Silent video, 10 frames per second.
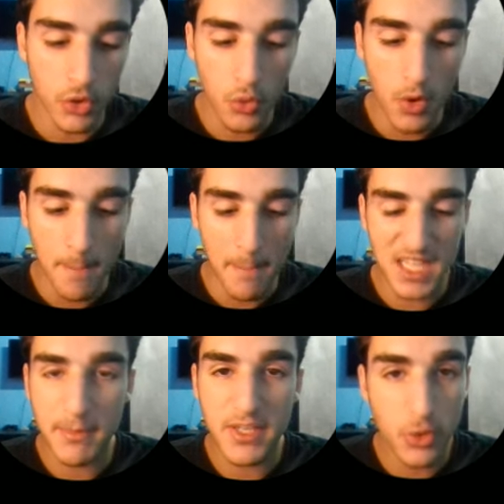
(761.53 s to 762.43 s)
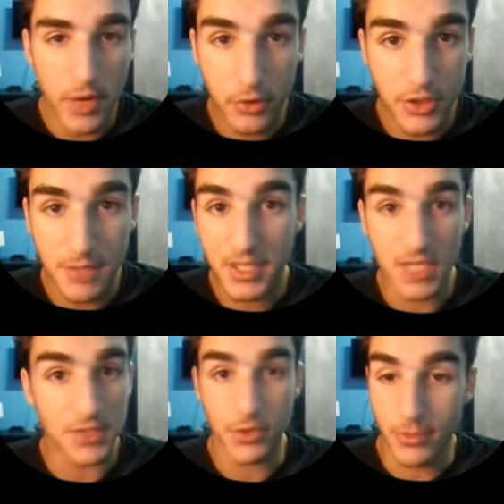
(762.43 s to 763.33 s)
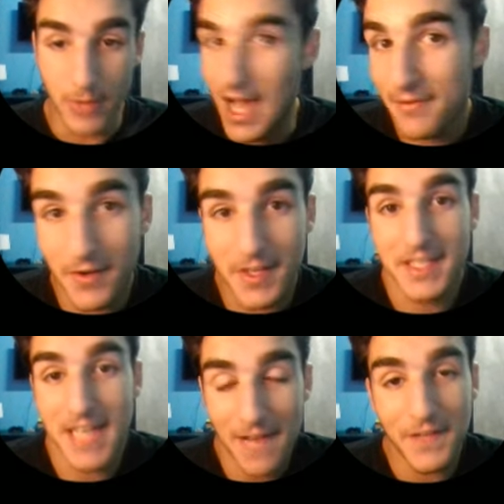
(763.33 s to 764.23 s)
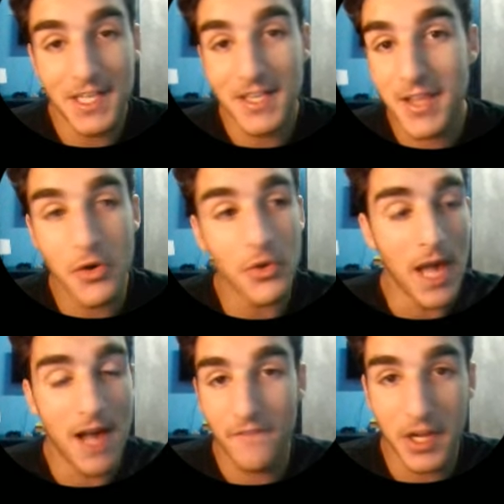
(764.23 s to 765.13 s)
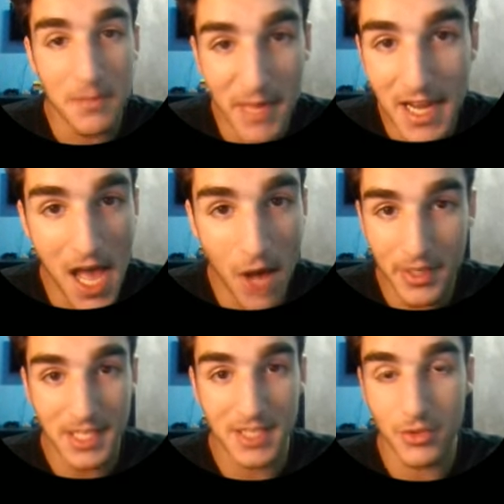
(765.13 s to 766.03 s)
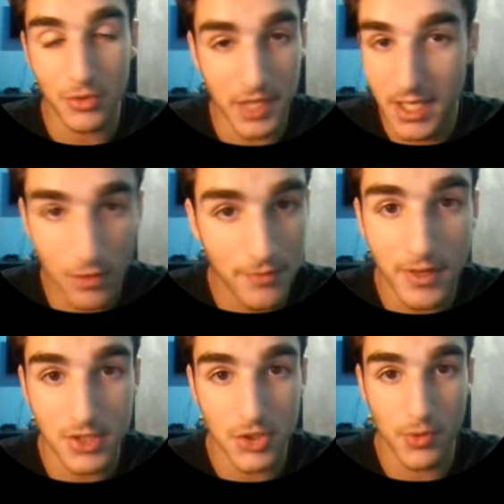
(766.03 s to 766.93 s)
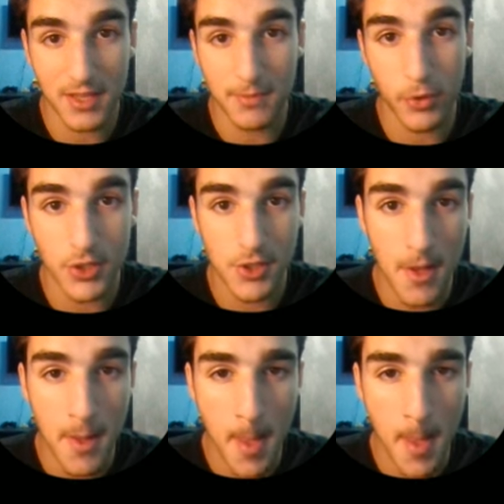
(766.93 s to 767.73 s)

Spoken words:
You maximize your energy because you have fucking caffeine in there, you have fucking beta-alanine, you're getting your fucking strength push.